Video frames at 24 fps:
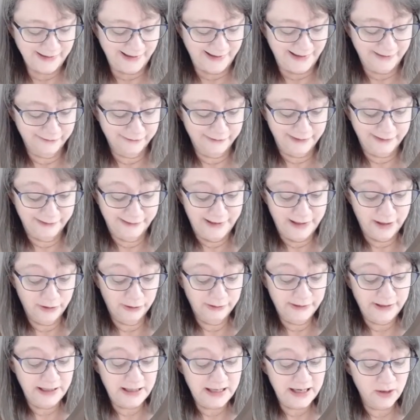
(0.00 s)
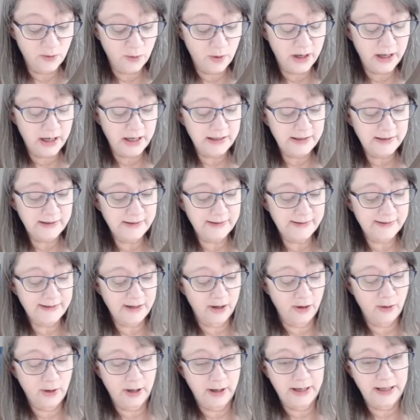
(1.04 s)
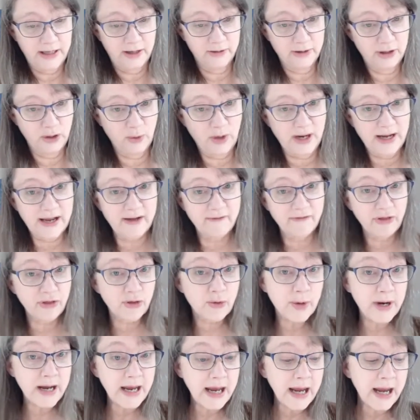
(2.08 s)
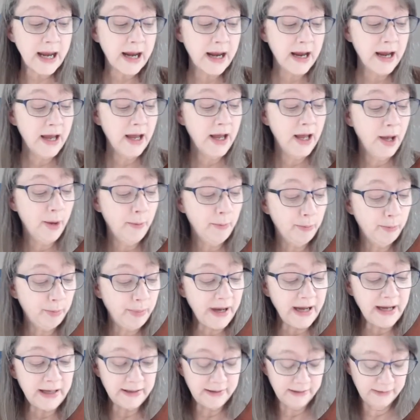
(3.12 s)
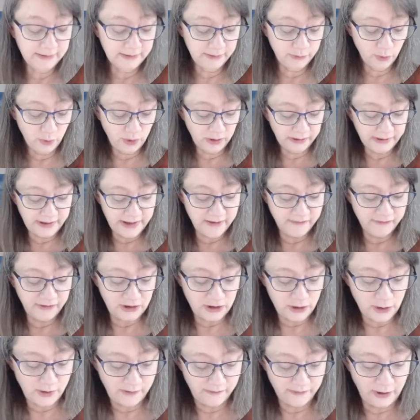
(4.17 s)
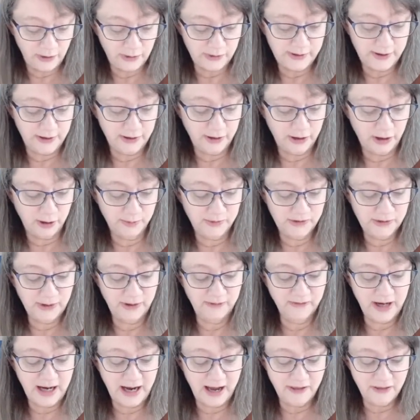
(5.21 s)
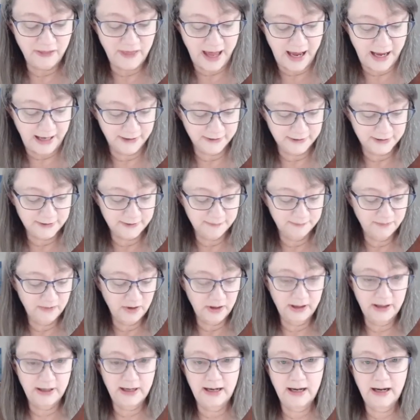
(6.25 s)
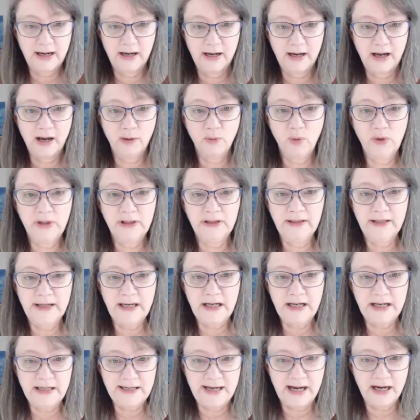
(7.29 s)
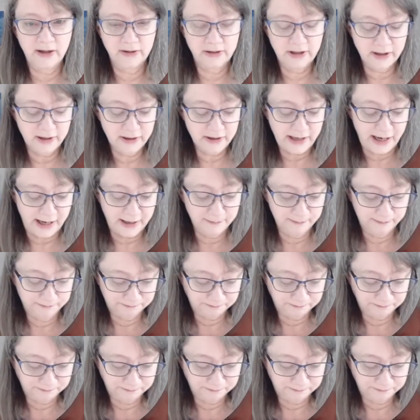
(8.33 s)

I really only need one, so I don't know why I have three, but we'll leave two of those at home. So I've got that. I'm whittling it down, aren't I?